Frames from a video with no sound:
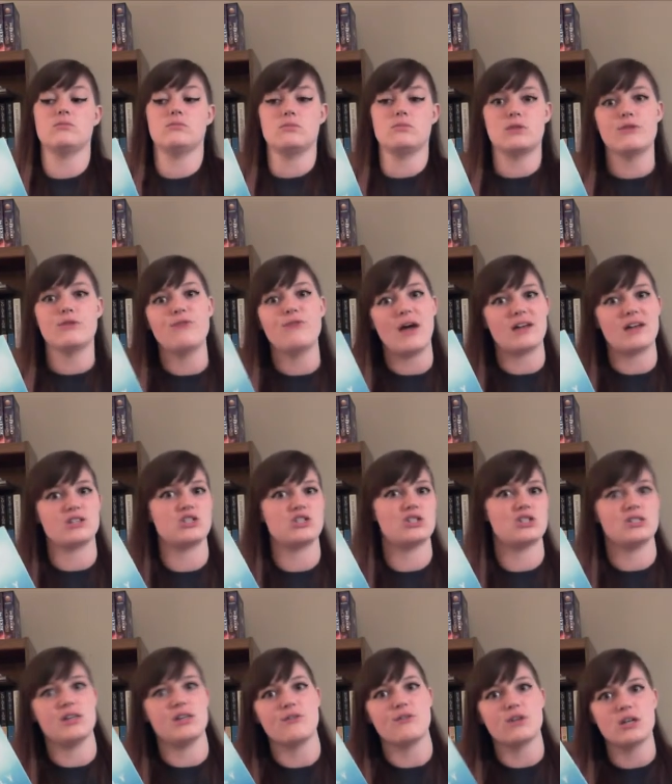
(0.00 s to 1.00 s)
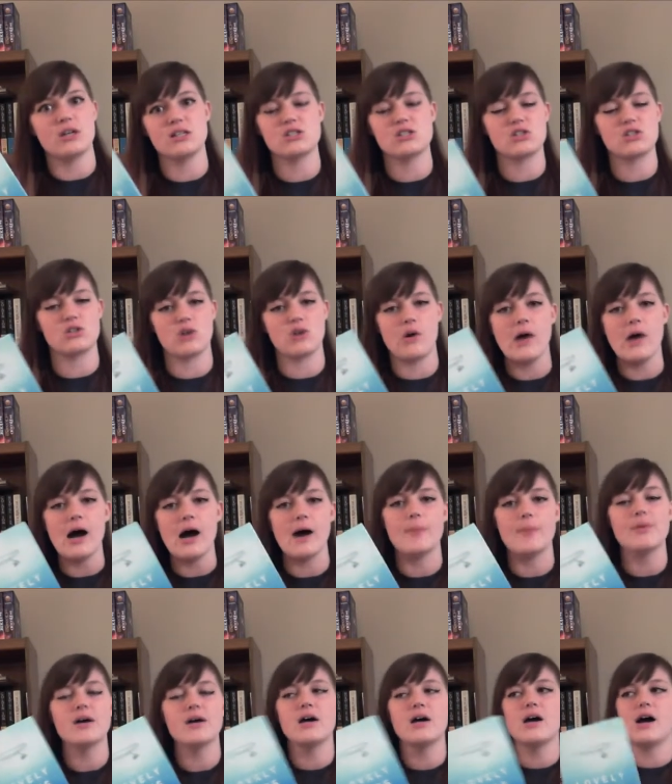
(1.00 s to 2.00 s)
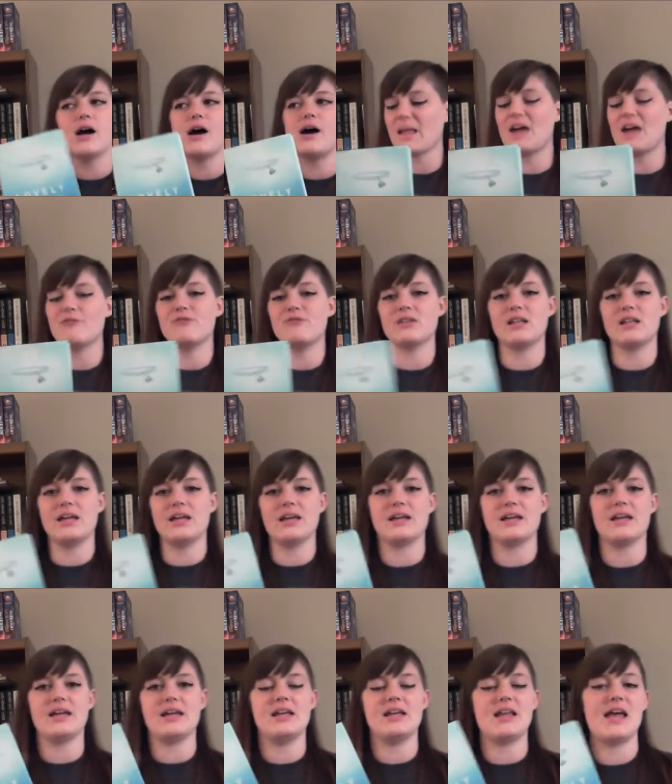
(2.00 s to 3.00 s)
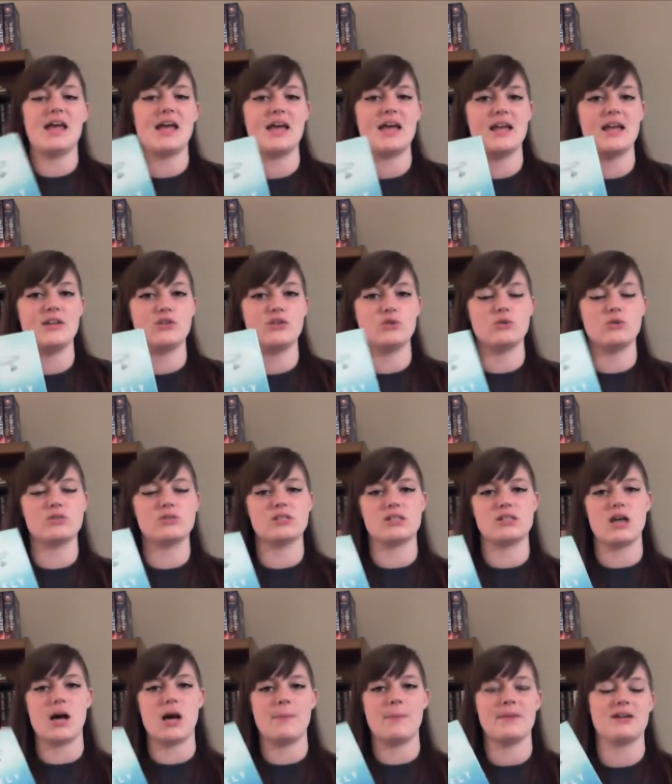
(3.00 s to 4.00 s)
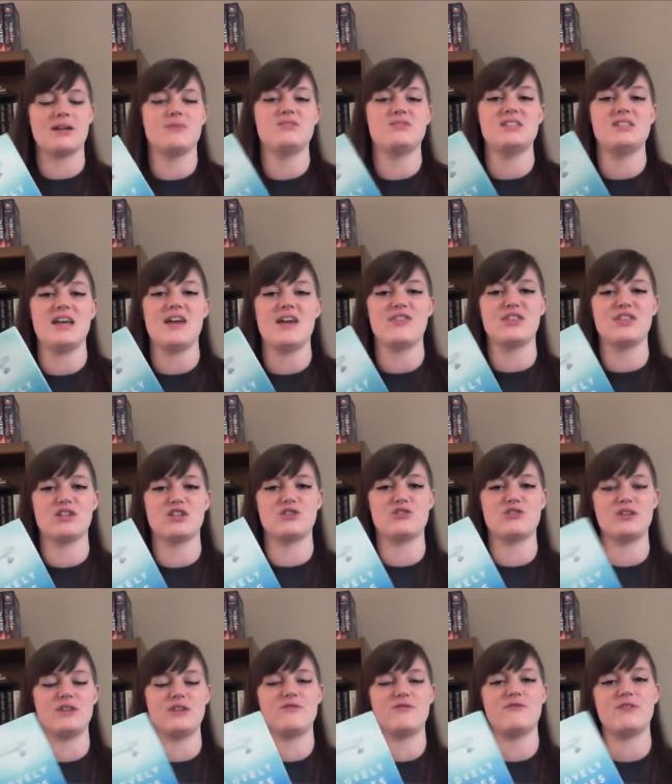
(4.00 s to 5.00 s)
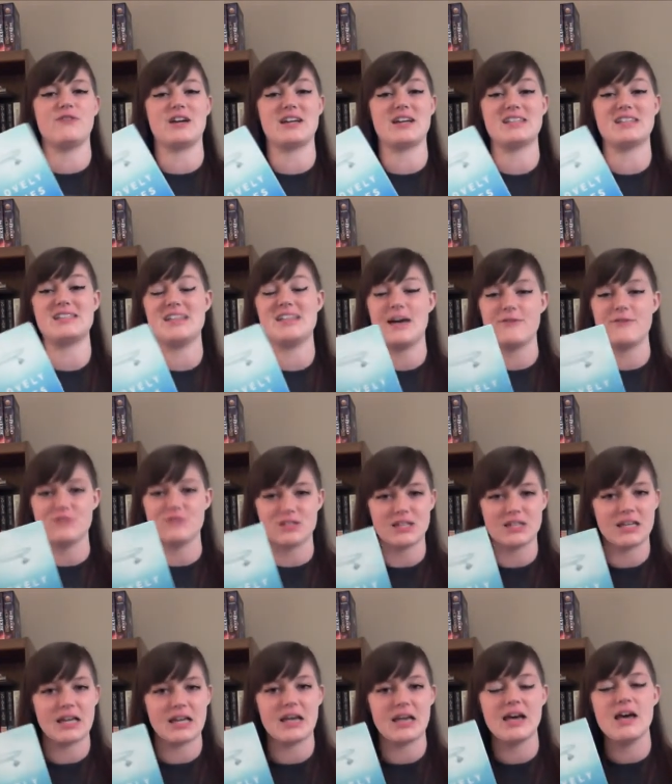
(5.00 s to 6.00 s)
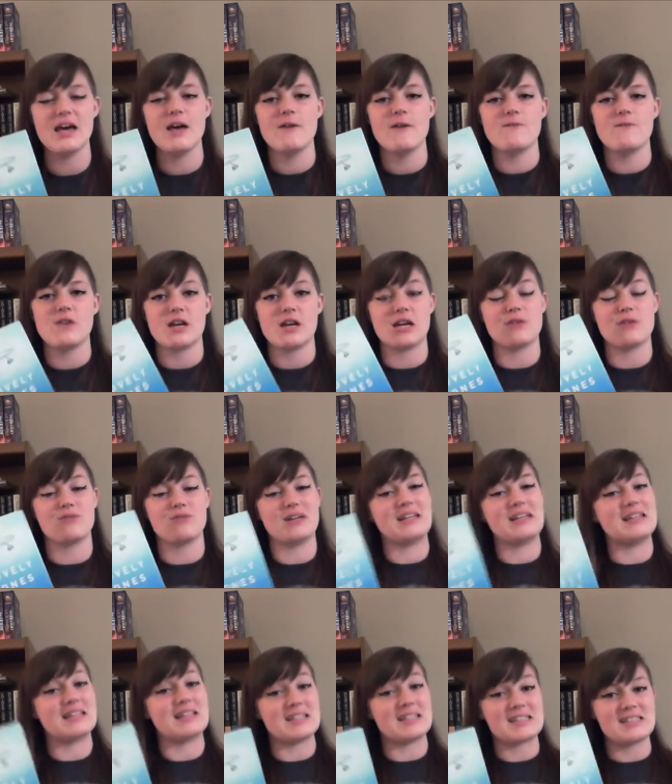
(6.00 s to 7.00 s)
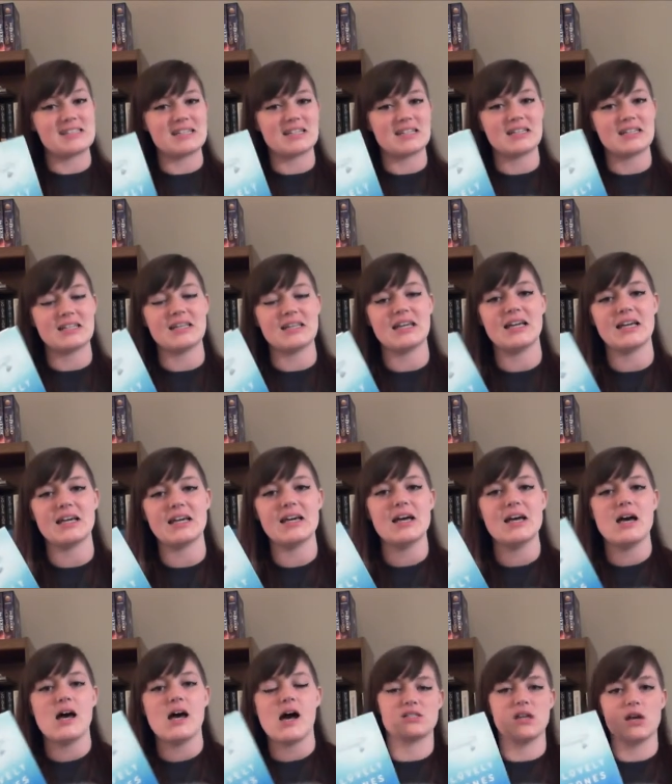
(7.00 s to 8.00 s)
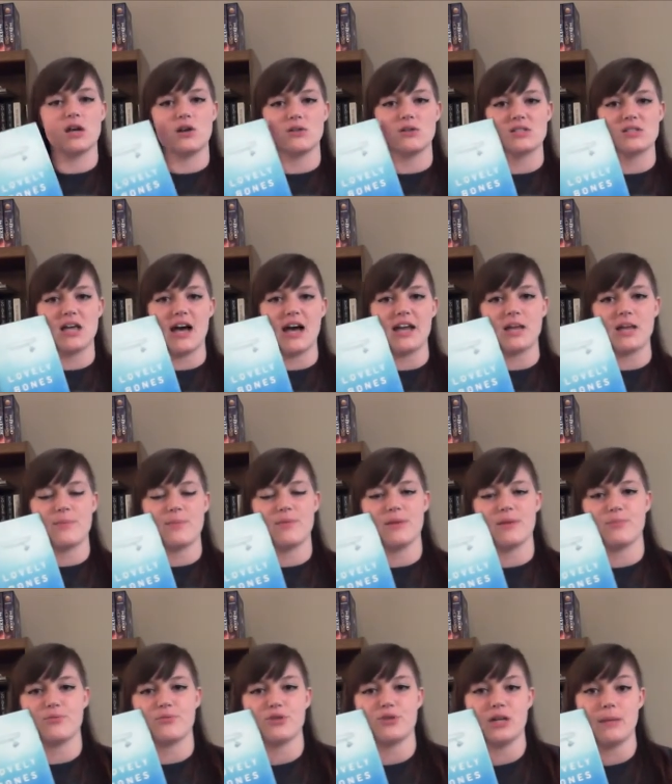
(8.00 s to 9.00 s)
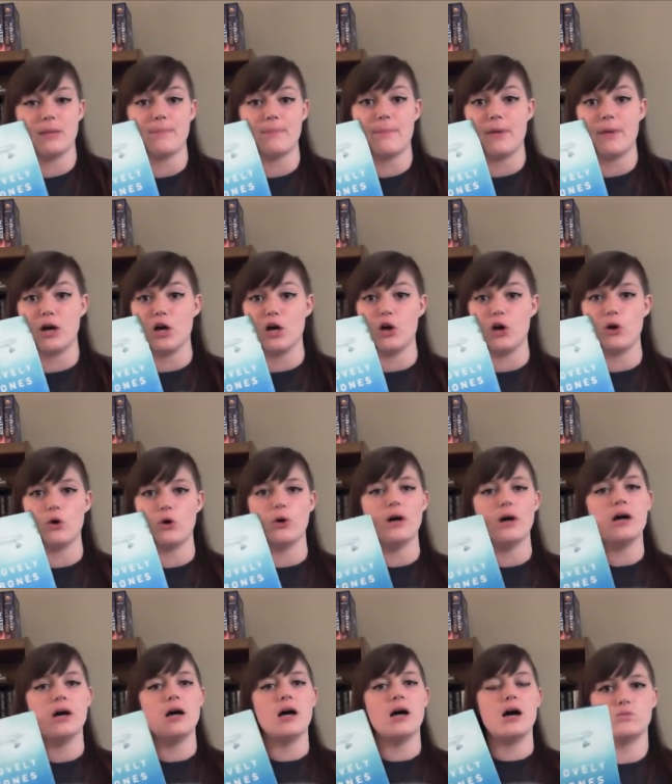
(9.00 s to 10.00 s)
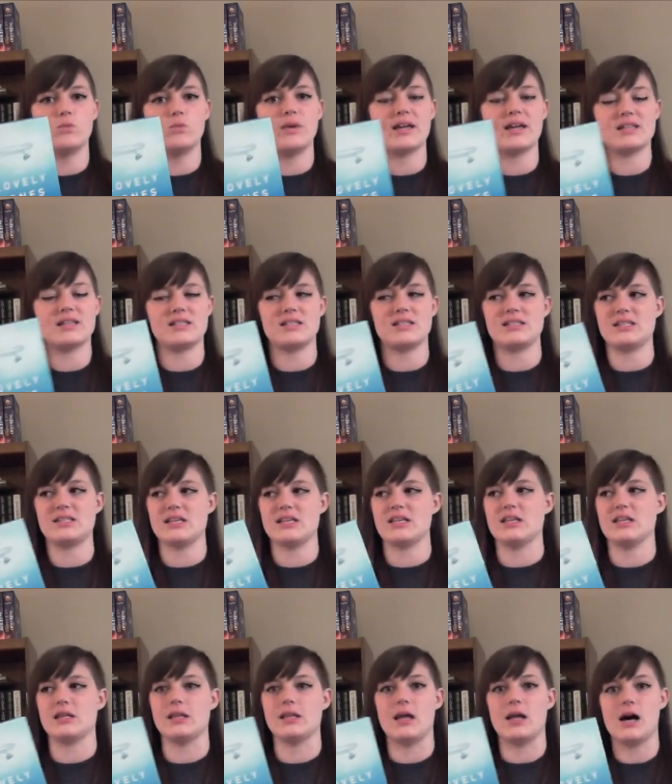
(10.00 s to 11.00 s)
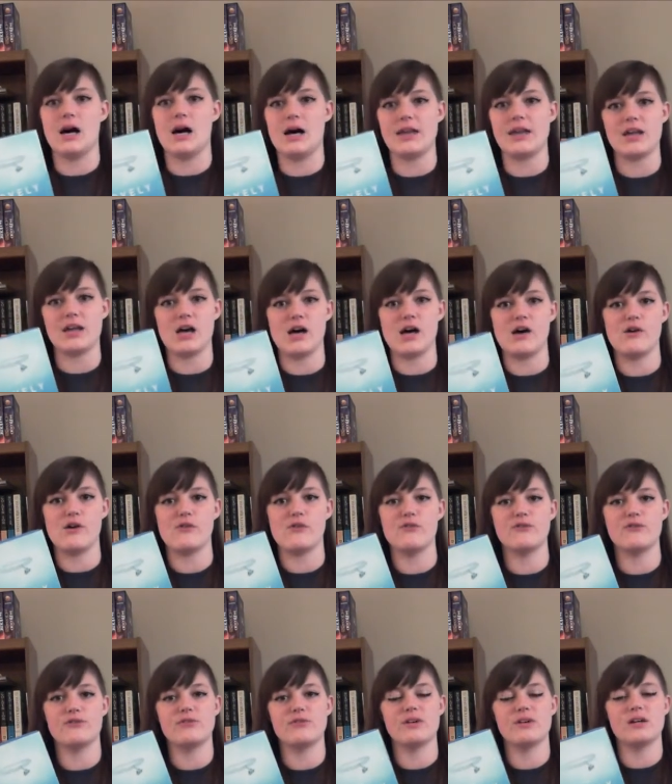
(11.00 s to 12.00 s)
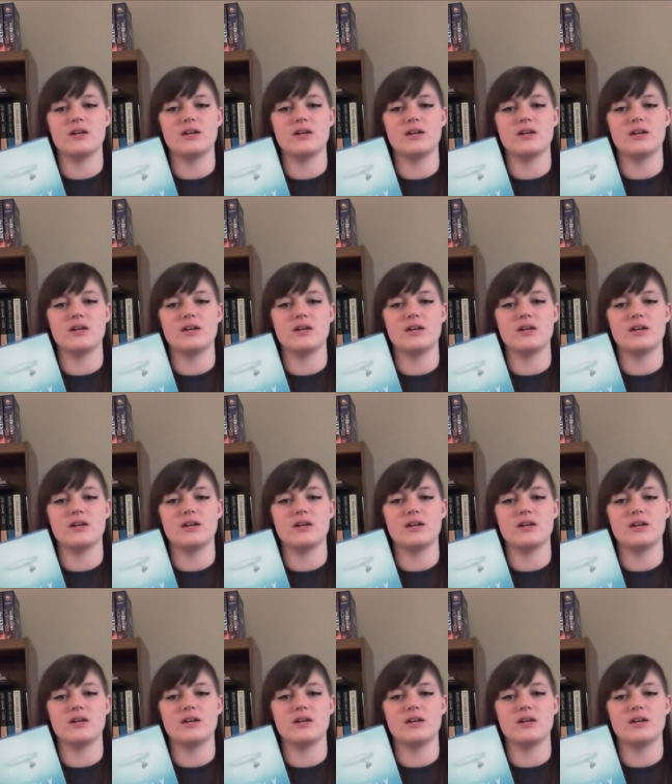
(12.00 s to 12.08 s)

the fact that she's never going to grow up. Um, I feel like it handles the topic of death and grief very deftly, very realistically, not all tied up in a pretty bow. We get to see a lot of